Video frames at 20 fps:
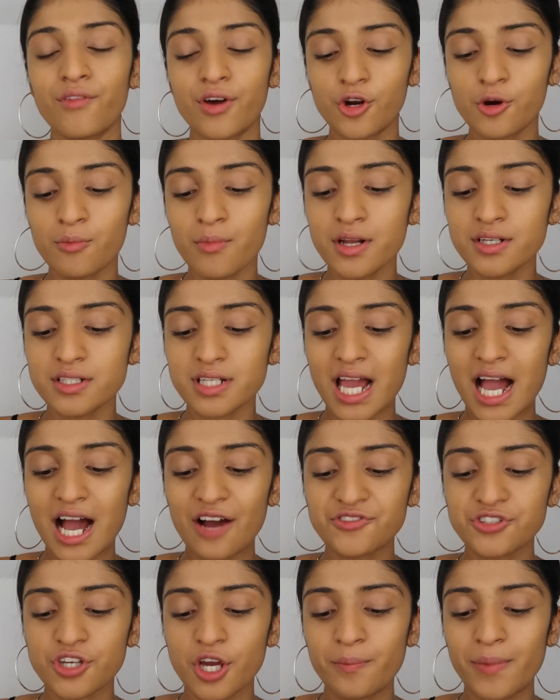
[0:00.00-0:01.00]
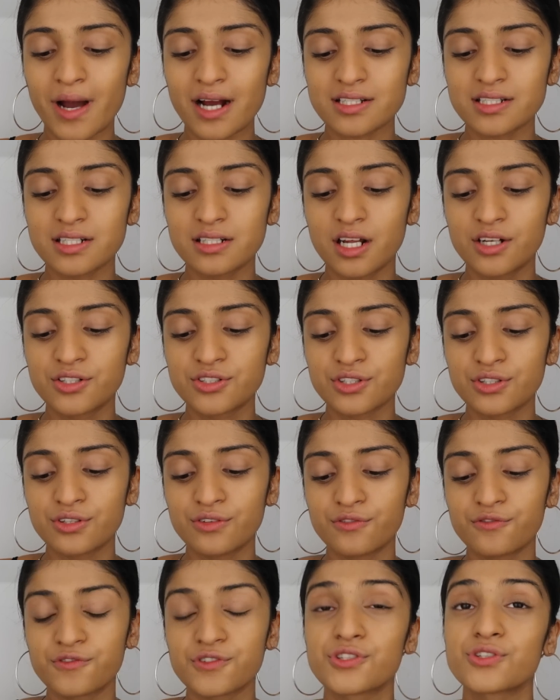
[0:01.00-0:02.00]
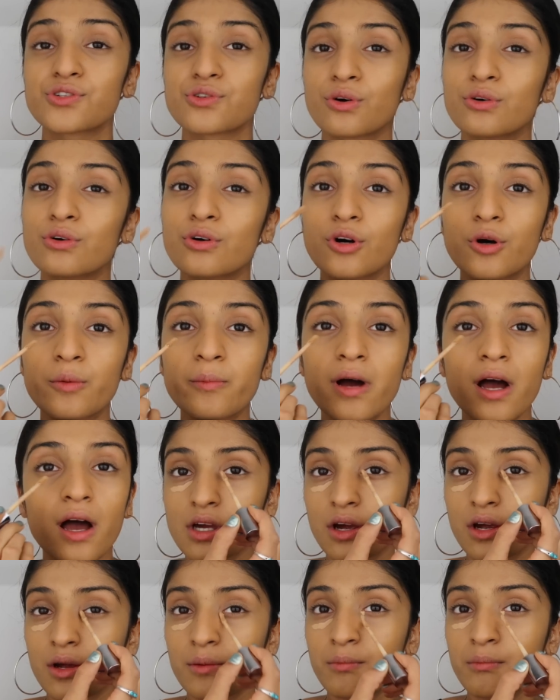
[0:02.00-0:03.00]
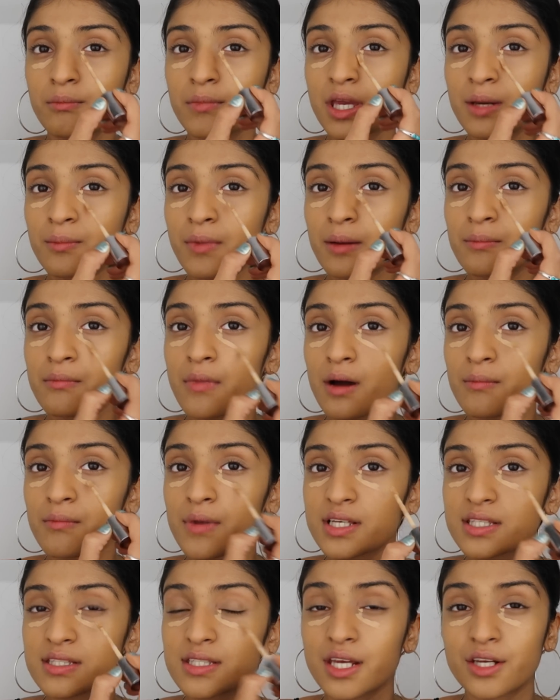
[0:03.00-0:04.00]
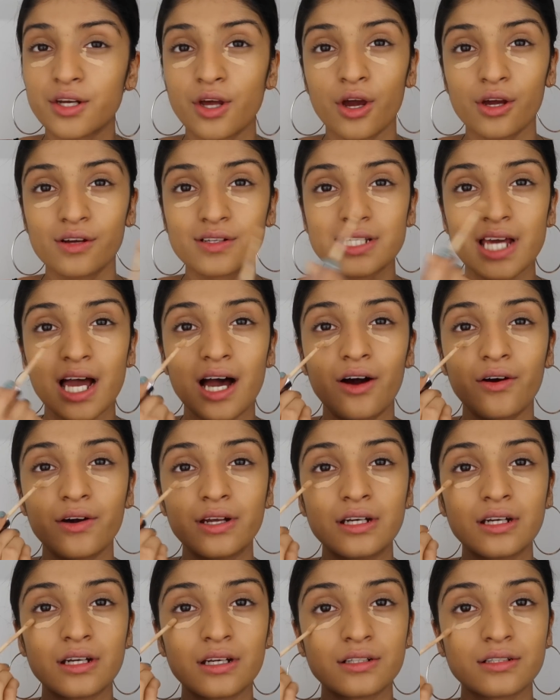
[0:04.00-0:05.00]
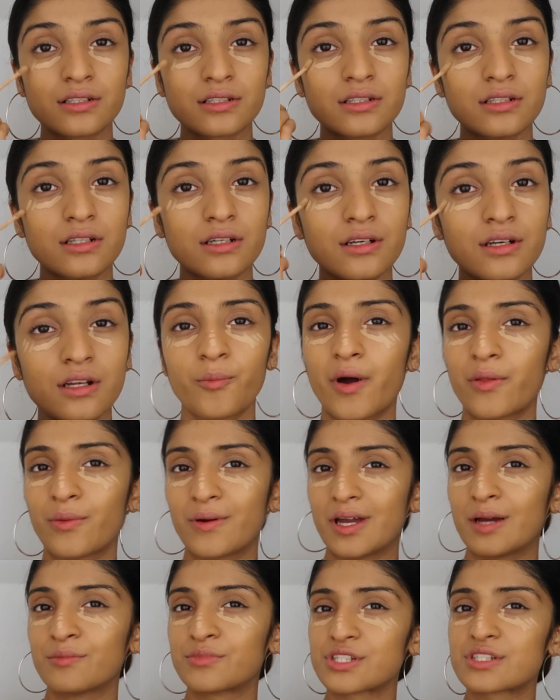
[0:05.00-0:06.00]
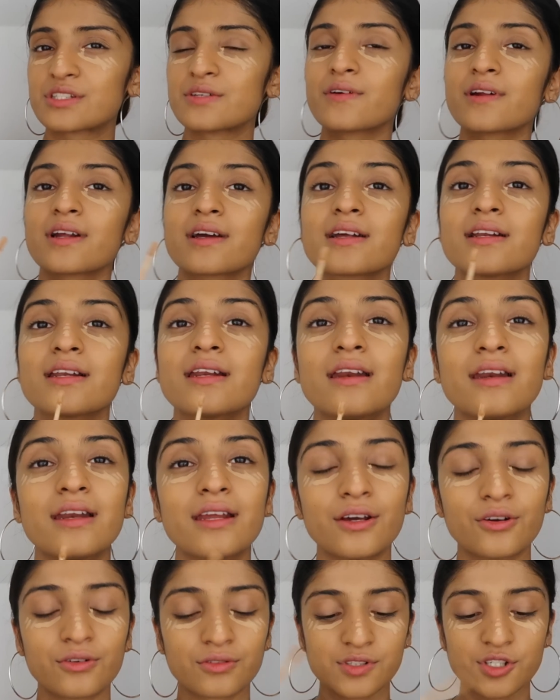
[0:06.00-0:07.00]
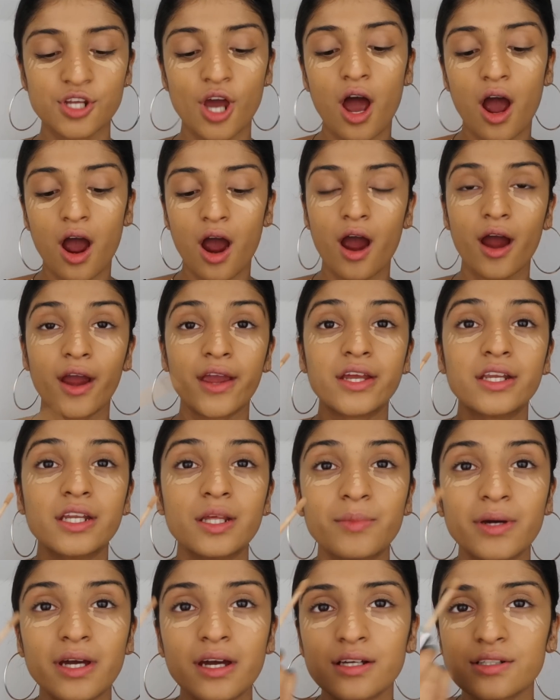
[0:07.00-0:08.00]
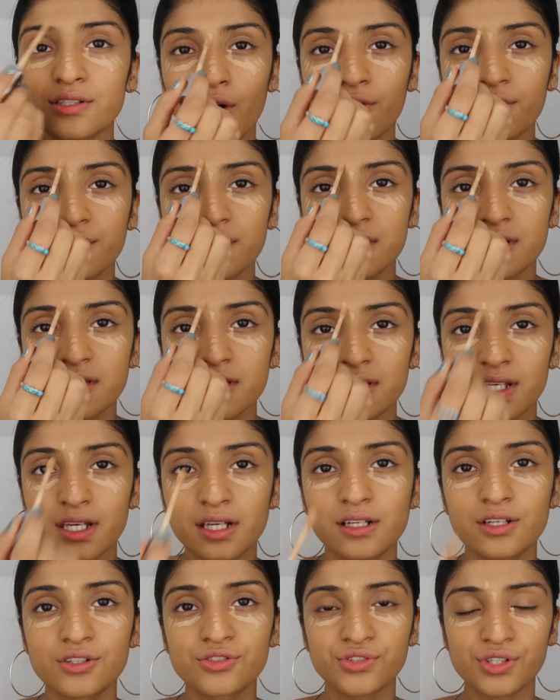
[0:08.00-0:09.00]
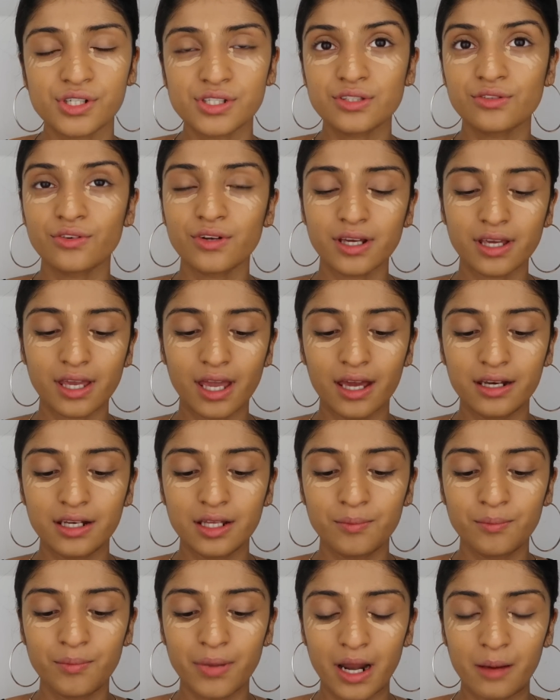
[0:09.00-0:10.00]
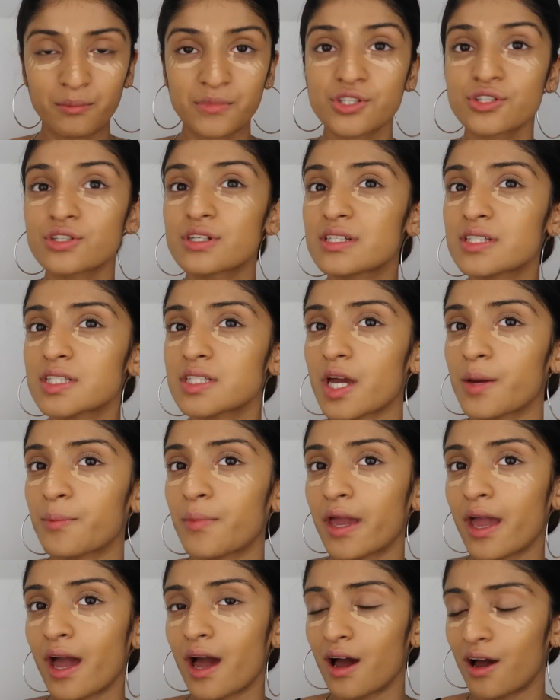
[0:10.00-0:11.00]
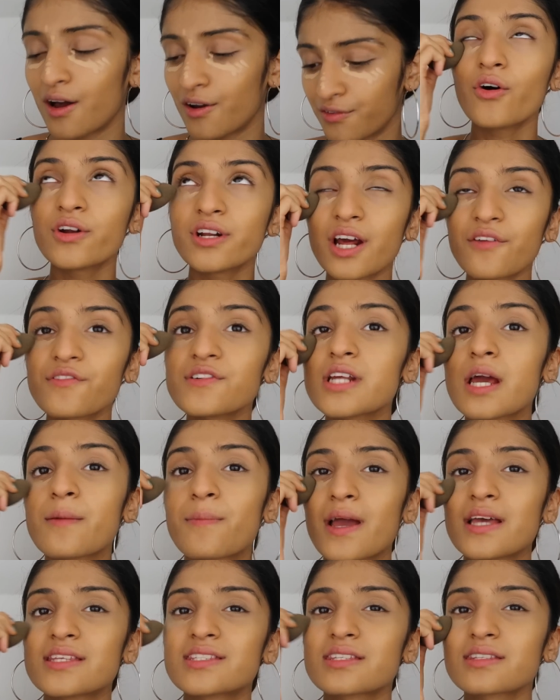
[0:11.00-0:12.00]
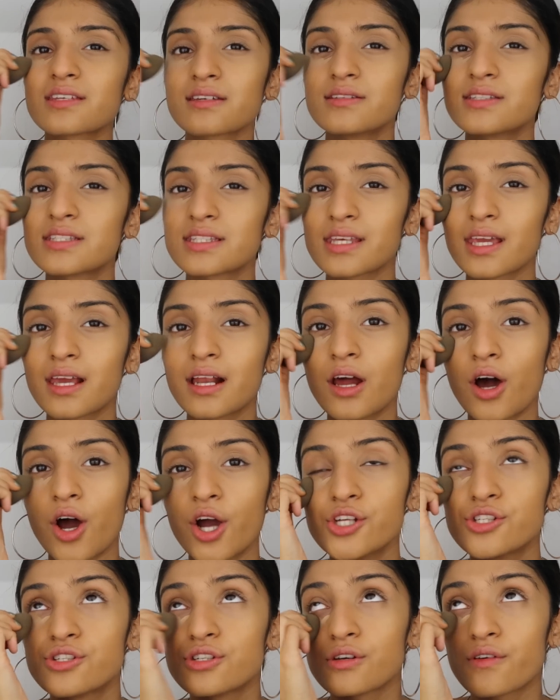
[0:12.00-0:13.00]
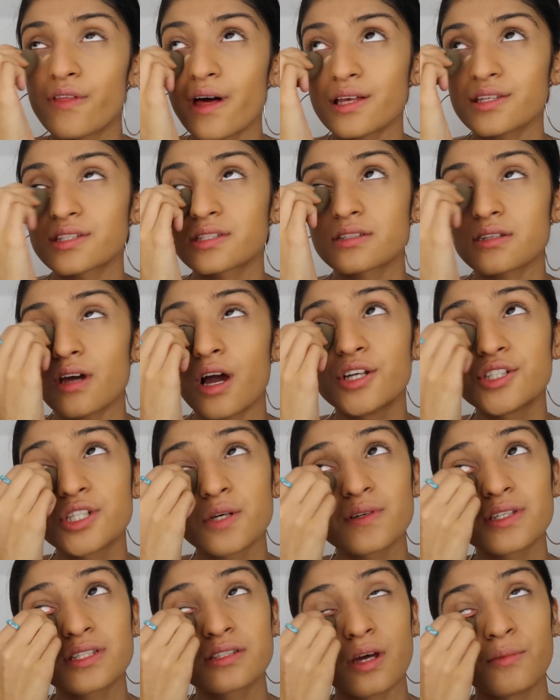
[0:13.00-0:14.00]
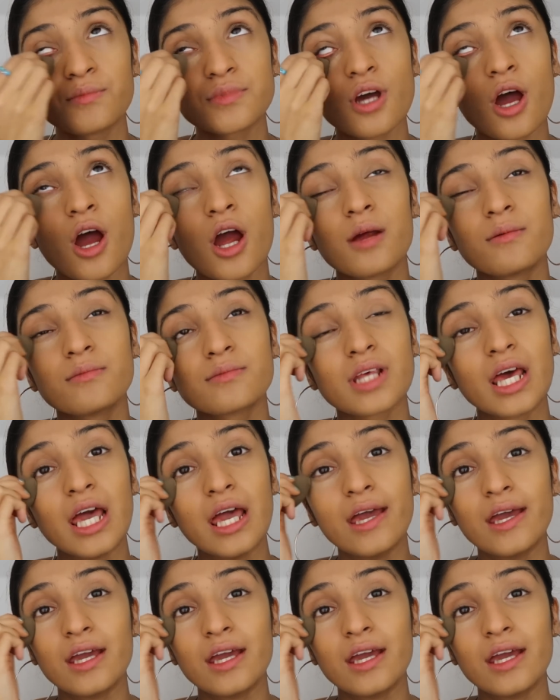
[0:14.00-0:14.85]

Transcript: And then on Monday I have to go back to London for Storm, so me and my mum might stay in a hotel in London. Oh, by the way, I'm just doing like a little tiny bit of concealer just on like any blemishes I may have. On an everyday basis, concealer, I do it sometimes.